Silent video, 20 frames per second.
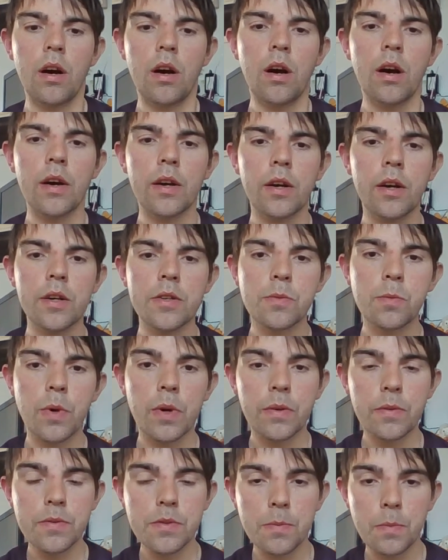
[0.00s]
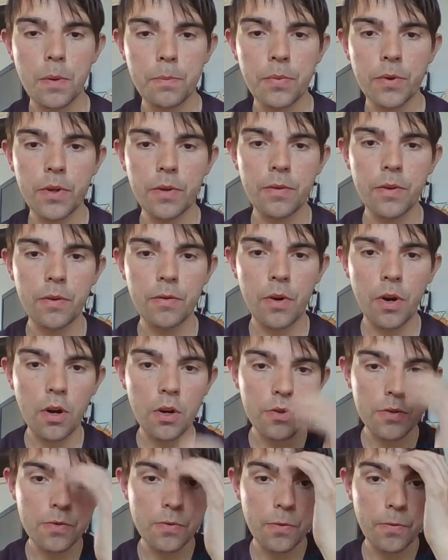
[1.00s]
Hi guys, welcome to my preview of
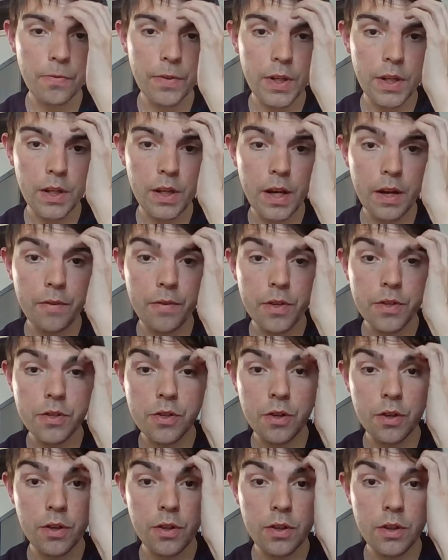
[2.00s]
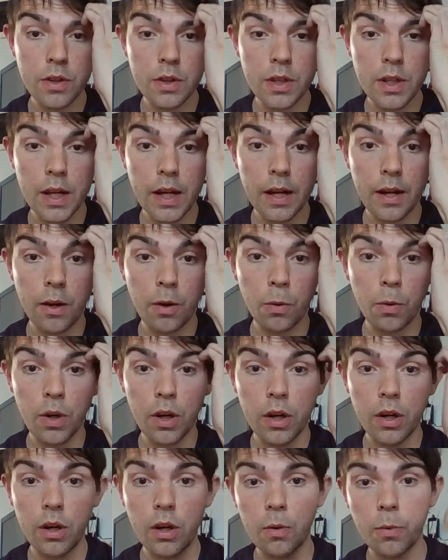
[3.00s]
Arsenal v Everton.
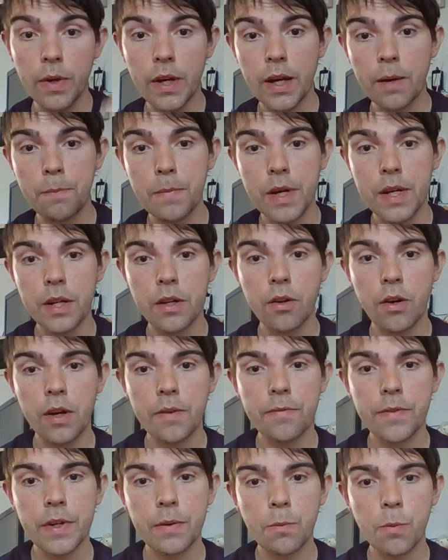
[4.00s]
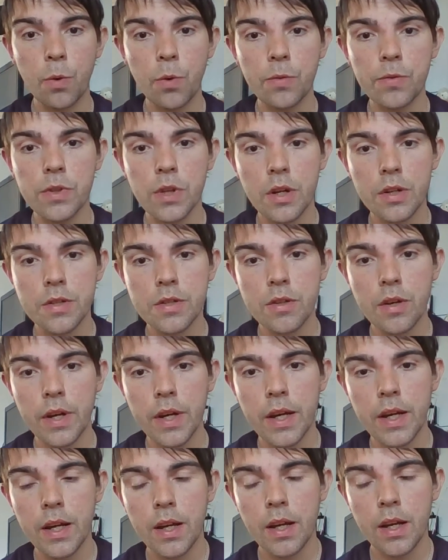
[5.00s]
Now we had Man United beat Wolves last
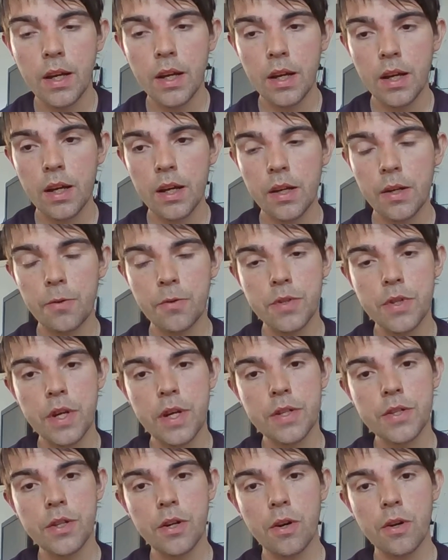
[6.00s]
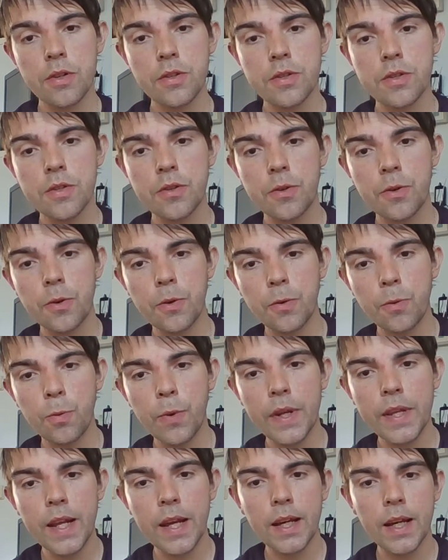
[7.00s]
night, and it was their chance to
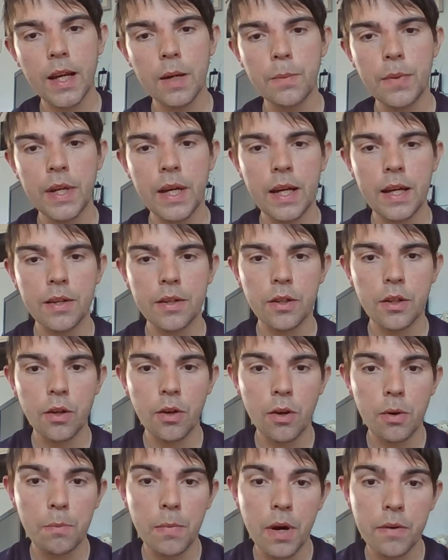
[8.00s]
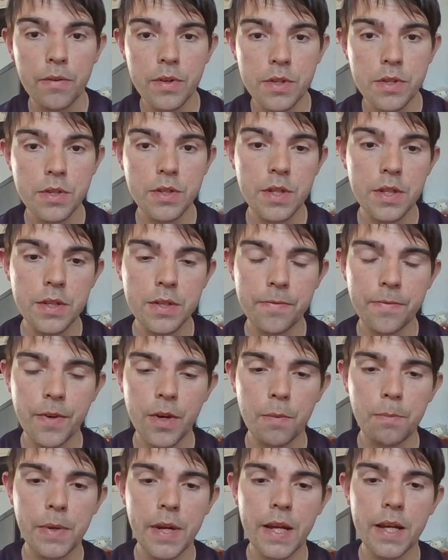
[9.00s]
win their game in hand and go above us into
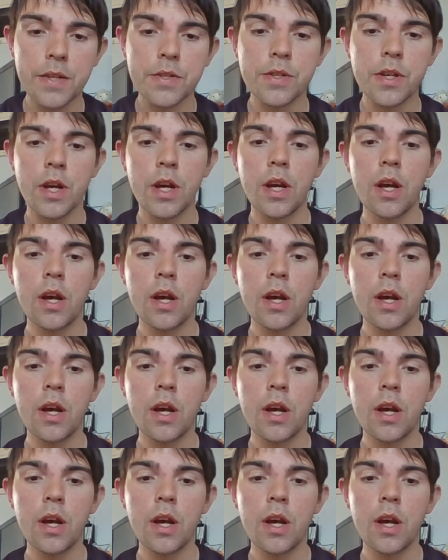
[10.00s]
third place.